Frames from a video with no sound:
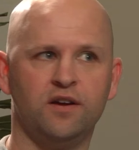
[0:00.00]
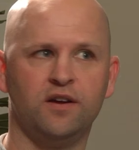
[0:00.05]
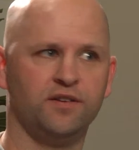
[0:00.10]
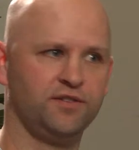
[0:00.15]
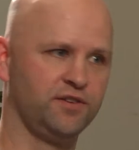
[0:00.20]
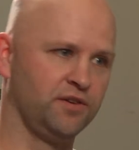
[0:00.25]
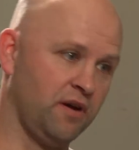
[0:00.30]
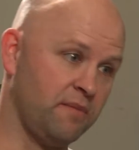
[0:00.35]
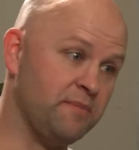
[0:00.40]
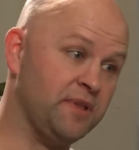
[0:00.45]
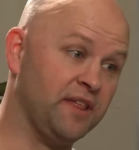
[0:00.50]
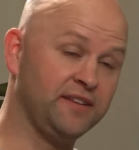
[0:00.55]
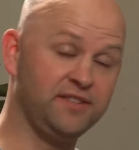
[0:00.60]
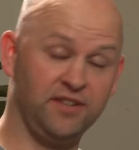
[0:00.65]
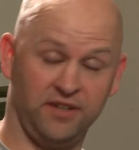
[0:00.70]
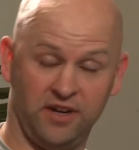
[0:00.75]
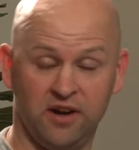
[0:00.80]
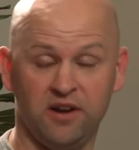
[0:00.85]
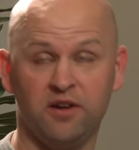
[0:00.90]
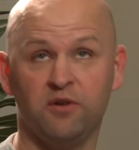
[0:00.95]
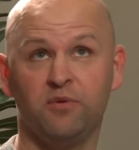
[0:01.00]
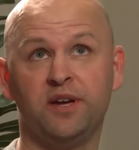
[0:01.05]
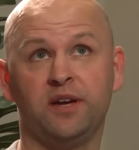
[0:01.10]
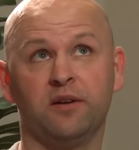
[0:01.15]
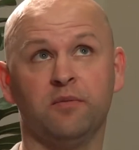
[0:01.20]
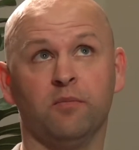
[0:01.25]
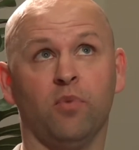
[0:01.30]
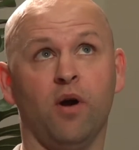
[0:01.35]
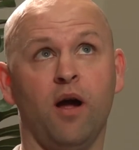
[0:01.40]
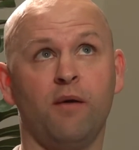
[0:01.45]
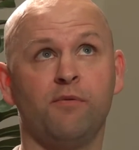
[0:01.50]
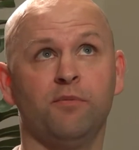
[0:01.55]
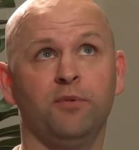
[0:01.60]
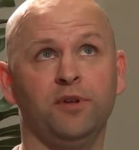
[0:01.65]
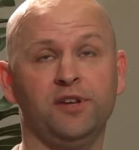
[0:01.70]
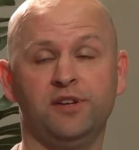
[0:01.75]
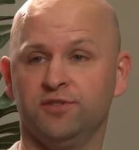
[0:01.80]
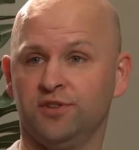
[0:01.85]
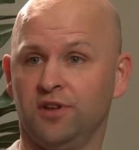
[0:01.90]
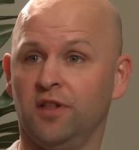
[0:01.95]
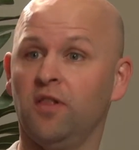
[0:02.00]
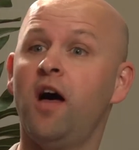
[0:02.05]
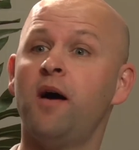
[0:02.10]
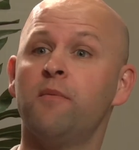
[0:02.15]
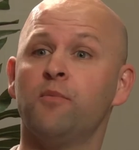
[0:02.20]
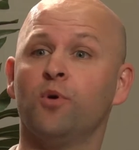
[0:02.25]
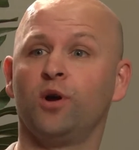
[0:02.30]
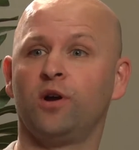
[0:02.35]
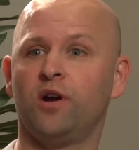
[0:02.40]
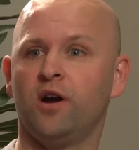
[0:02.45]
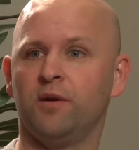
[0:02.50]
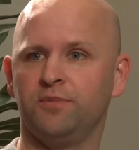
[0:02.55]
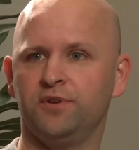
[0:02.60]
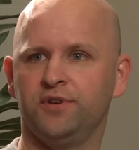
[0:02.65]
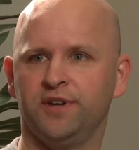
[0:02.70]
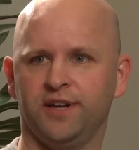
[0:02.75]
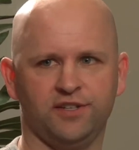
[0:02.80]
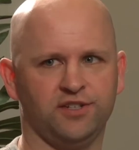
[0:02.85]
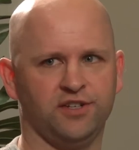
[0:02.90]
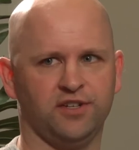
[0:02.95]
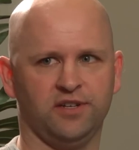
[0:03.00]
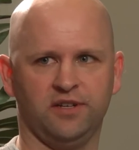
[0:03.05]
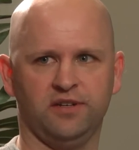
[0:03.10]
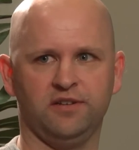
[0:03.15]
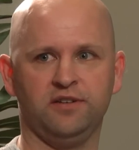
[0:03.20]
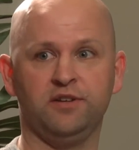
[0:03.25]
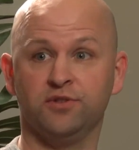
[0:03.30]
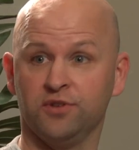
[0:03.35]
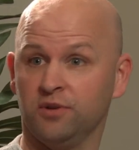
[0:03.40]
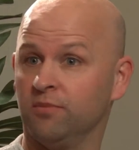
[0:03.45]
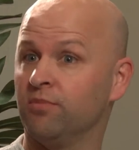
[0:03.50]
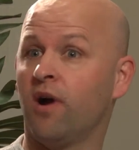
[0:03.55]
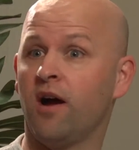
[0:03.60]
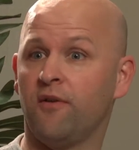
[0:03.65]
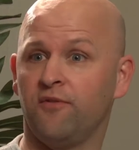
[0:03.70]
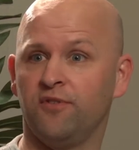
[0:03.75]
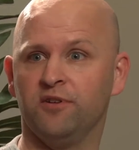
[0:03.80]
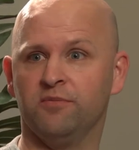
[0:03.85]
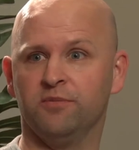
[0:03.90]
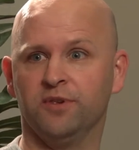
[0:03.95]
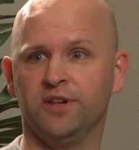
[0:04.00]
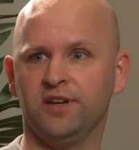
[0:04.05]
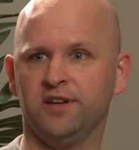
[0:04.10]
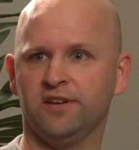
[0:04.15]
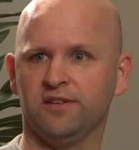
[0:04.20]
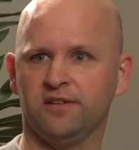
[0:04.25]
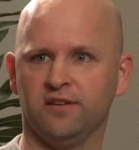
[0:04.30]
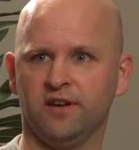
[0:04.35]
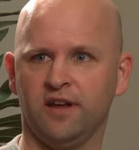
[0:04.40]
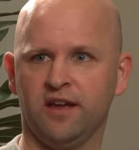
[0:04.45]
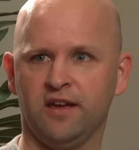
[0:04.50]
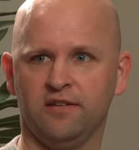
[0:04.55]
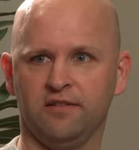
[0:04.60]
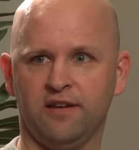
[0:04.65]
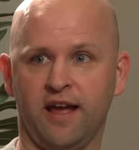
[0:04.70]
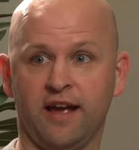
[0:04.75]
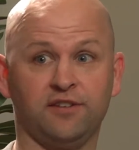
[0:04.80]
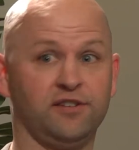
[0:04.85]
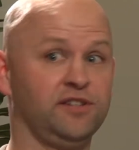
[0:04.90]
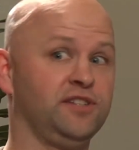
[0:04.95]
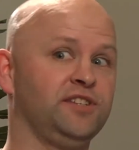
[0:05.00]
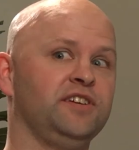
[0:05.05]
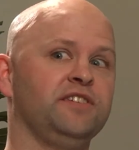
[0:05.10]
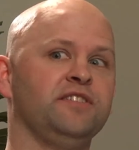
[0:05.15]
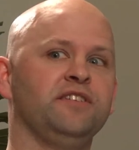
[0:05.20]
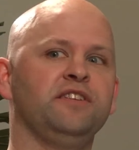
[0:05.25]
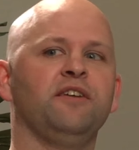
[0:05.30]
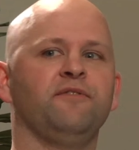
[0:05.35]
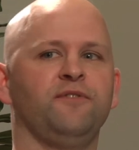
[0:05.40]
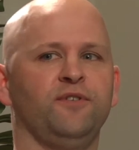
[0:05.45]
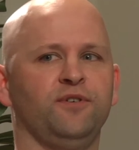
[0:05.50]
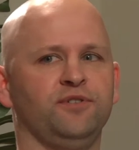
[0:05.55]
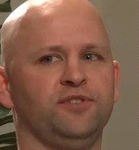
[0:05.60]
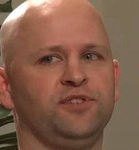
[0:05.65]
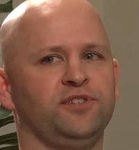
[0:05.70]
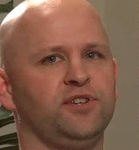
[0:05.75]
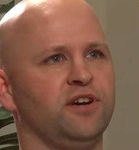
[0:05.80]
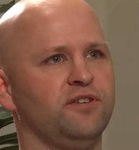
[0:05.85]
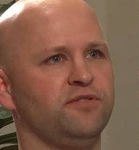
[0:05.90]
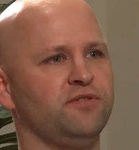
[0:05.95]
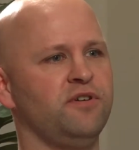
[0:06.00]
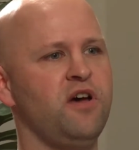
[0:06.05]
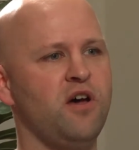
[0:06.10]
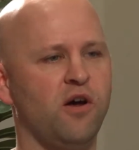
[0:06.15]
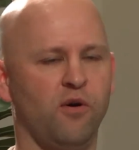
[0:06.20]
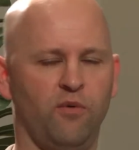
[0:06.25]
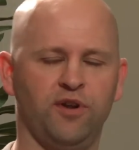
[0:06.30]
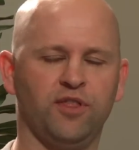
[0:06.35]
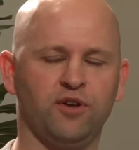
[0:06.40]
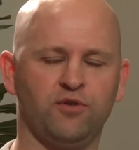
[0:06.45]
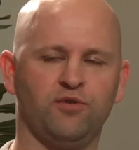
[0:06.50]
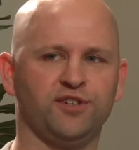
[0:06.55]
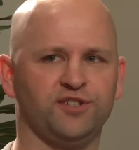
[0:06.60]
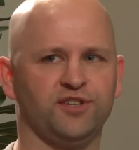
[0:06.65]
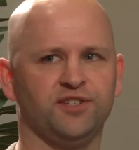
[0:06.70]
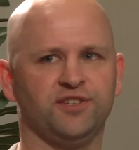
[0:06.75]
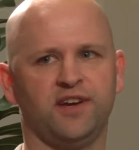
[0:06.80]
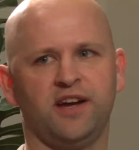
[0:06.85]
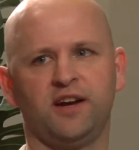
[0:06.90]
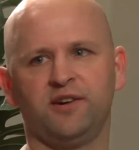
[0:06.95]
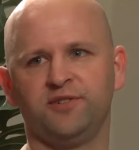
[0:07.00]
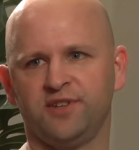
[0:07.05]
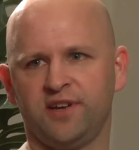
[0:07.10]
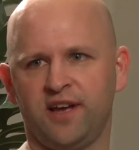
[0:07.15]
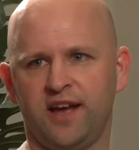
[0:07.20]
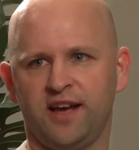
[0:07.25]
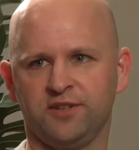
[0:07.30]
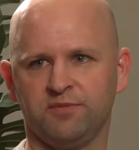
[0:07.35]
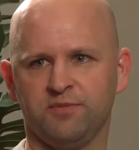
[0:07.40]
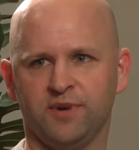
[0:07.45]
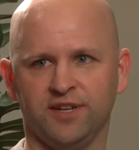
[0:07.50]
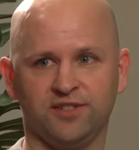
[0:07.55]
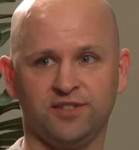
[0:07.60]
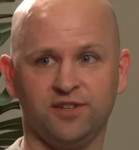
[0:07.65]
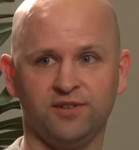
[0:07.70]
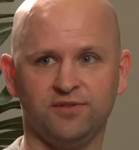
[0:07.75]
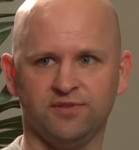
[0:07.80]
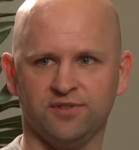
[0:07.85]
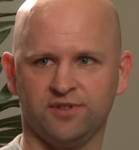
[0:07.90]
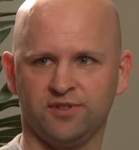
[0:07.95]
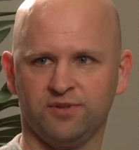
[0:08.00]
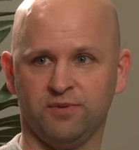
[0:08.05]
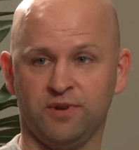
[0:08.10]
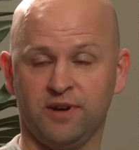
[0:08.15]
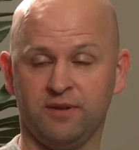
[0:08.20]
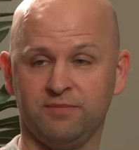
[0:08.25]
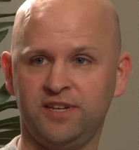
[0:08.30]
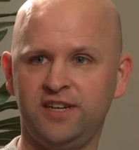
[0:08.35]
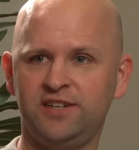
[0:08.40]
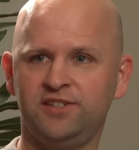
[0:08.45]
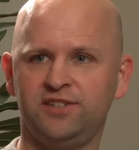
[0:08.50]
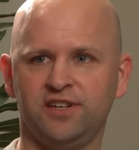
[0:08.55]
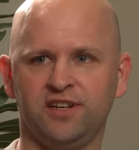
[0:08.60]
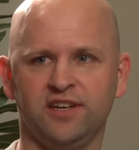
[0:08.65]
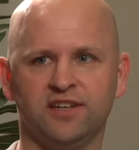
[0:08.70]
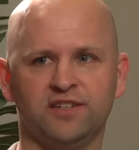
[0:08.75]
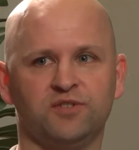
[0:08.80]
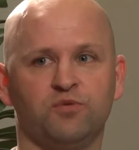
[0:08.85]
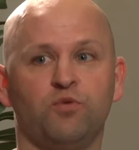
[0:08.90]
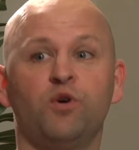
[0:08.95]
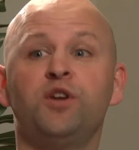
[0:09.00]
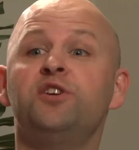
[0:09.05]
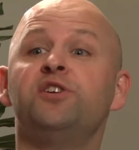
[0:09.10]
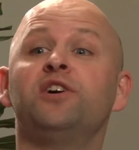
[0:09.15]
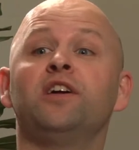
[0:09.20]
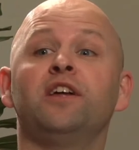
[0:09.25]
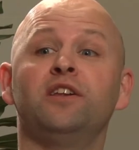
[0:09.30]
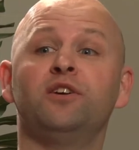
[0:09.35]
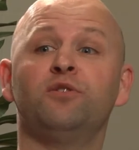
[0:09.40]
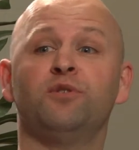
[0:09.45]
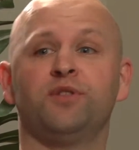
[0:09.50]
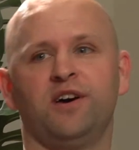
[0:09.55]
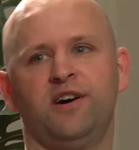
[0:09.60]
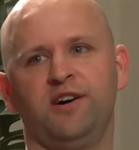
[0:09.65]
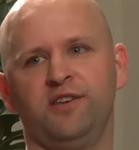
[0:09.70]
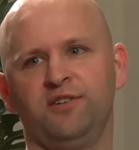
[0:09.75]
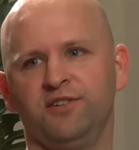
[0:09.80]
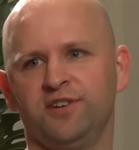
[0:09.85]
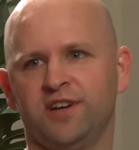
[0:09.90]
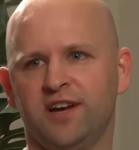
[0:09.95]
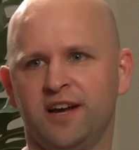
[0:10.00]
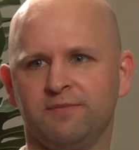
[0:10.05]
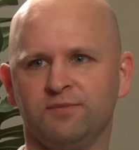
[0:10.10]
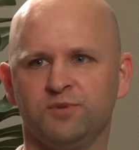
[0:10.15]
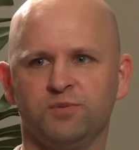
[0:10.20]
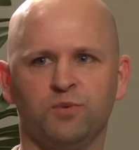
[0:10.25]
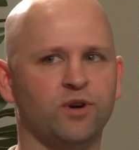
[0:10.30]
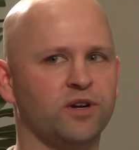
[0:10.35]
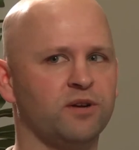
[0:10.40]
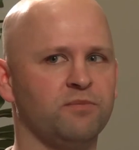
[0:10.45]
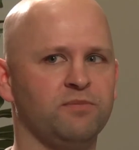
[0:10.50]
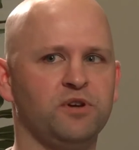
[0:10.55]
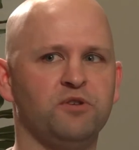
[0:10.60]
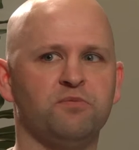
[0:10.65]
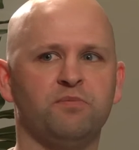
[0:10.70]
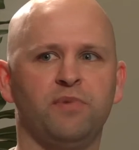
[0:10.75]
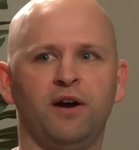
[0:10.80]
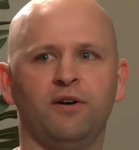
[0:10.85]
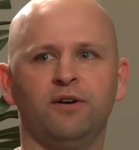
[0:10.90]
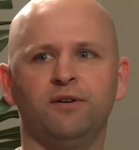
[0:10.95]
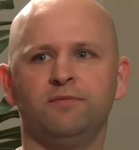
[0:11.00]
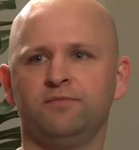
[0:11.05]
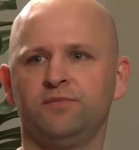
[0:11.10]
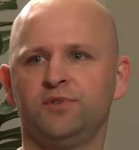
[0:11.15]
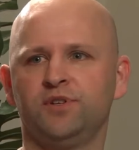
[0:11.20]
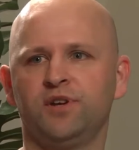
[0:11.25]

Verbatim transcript: So, I mean, that's an area we can probably use a lot more computation and use it profitably and, and actually see the difference. So, one of the questions I always ask my students when I'm teaching is, what are you going to do with 100 times more compute power?